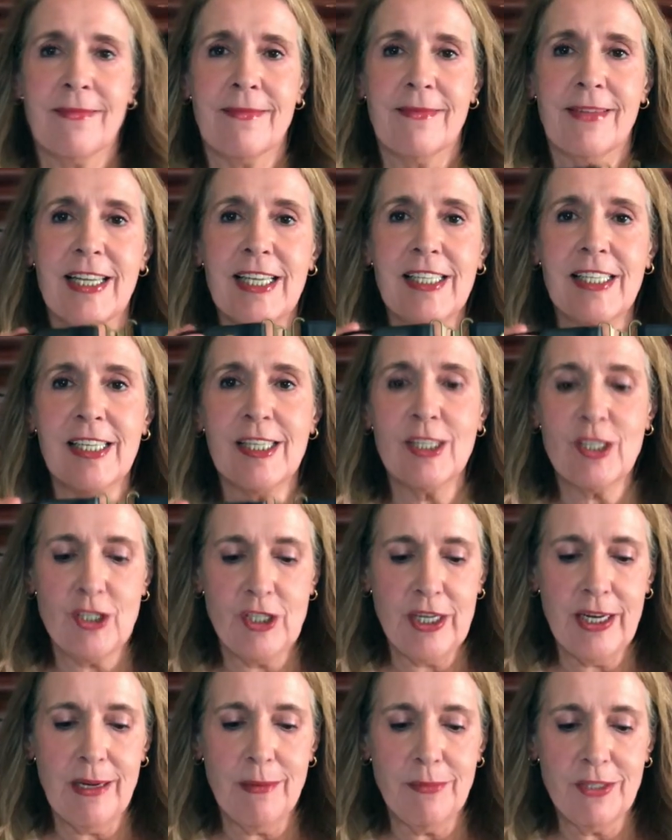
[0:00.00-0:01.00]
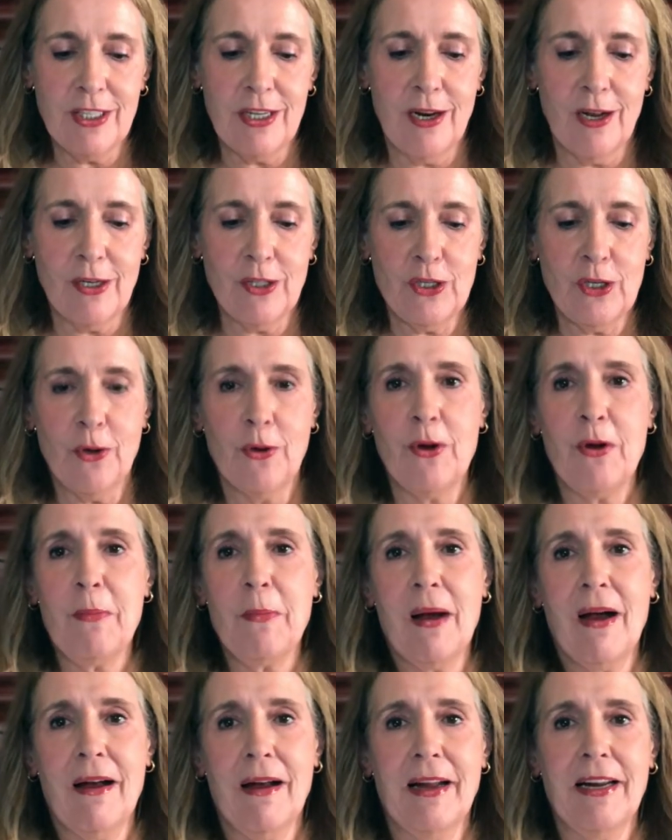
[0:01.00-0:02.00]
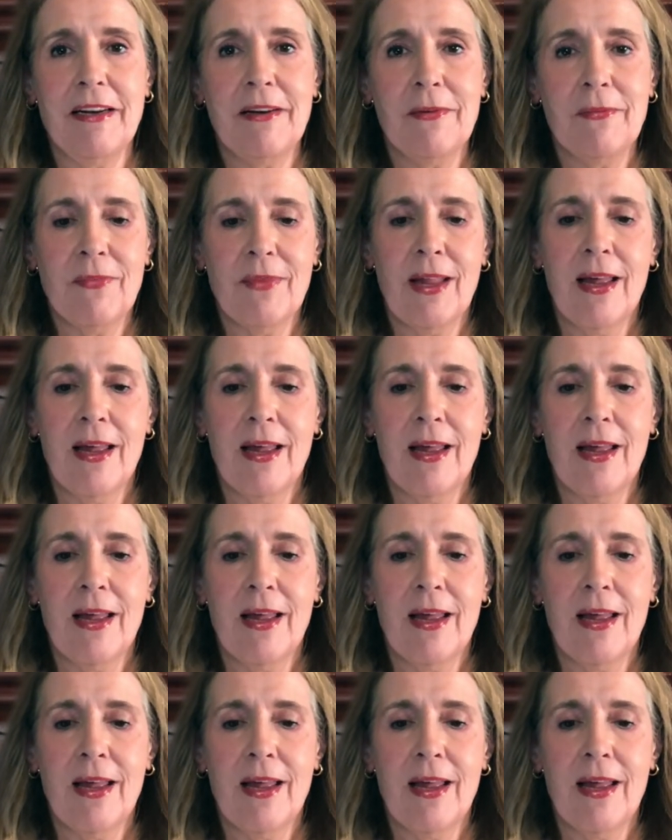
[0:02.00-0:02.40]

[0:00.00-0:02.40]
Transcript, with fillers: This is Jim's, and I'll show you mine.